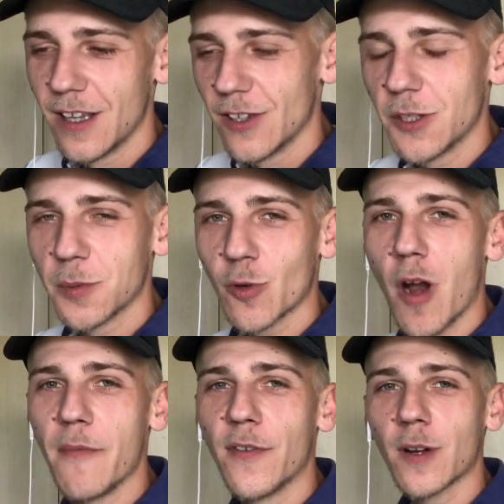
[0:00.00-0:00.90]

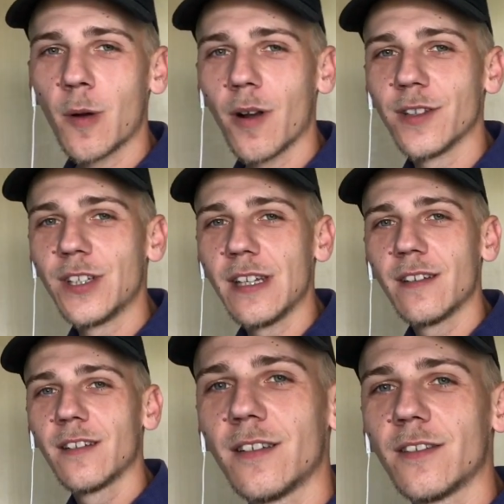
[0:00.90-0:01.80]
Subscribe for
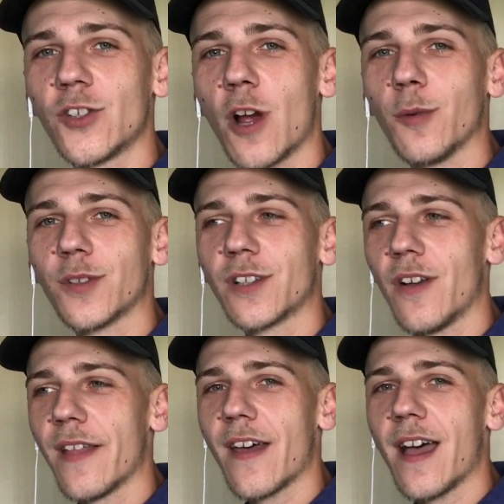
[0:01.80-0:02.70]
quality jokes like